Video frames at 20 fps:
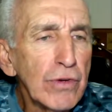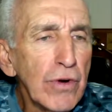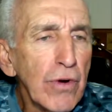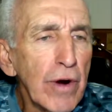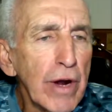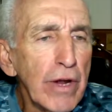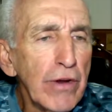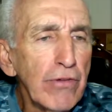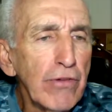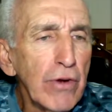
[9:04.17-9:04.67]

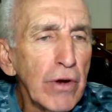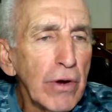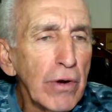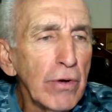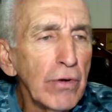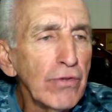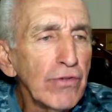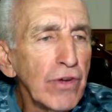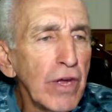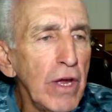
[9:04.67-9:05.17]
Great
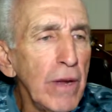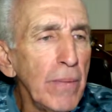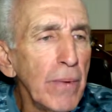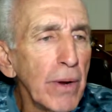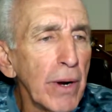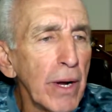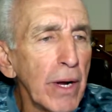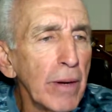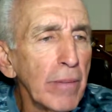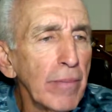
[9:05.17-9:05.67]
shows. Keep
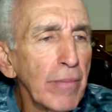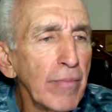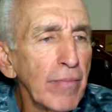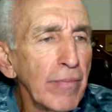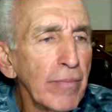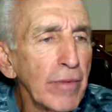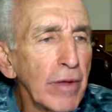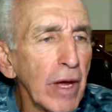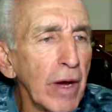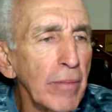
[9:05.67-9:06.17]
it up.
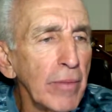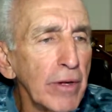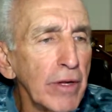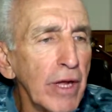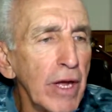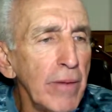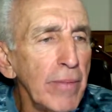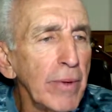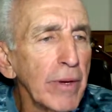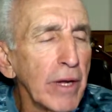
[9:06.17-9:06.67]

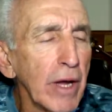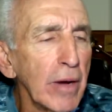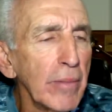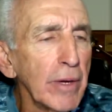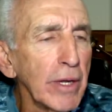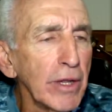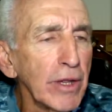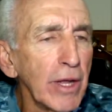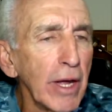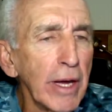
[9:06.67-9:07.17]
Keep it
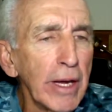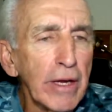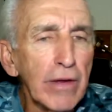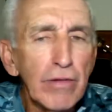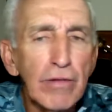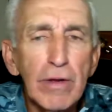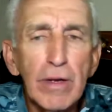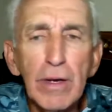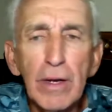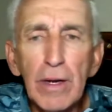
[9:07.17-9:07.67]
coming.
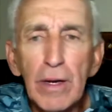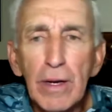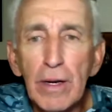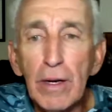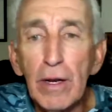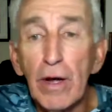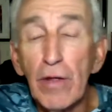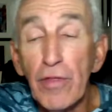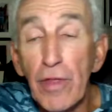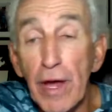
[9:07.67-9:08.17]
Thanks.
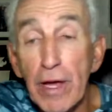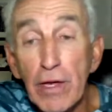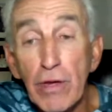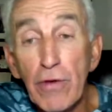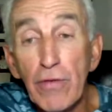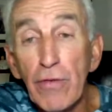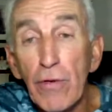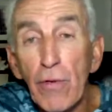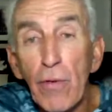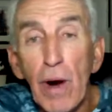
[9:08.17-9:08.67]
Thank you
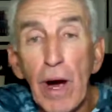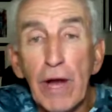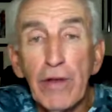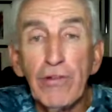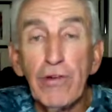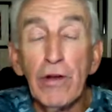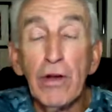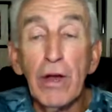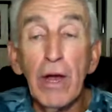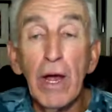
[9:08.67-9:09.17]
for
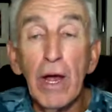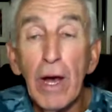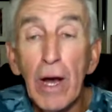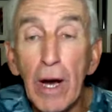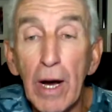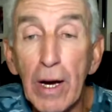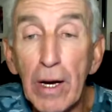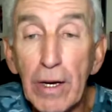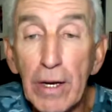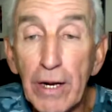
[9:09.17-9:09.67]
watching.
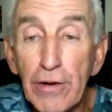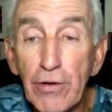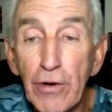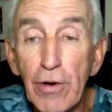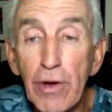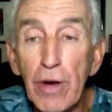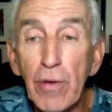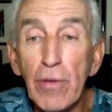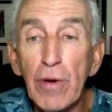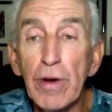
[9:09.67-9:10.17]
I told
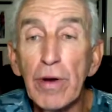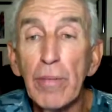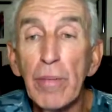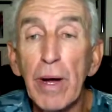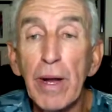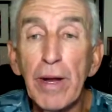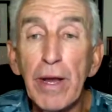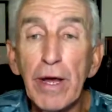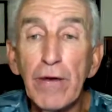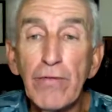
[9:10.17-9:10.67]
you I went to
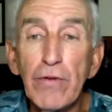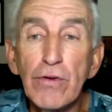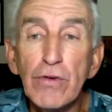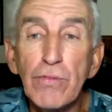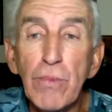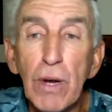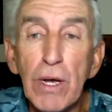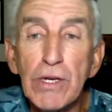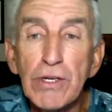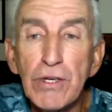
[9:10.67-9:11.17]
my nephew's
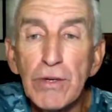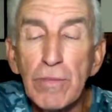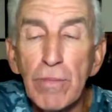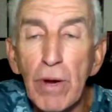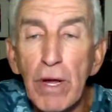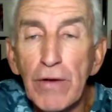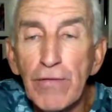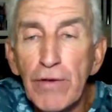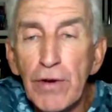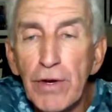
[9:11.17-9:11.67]
place in
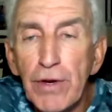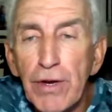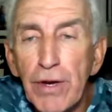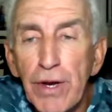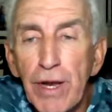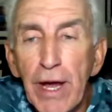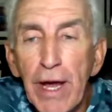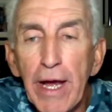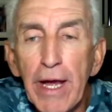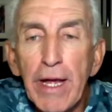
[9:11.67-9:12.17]
Bluffton
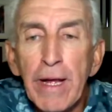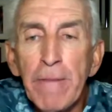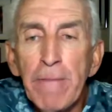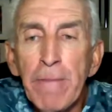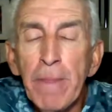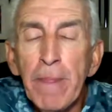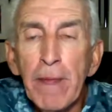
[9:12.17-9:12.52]
today.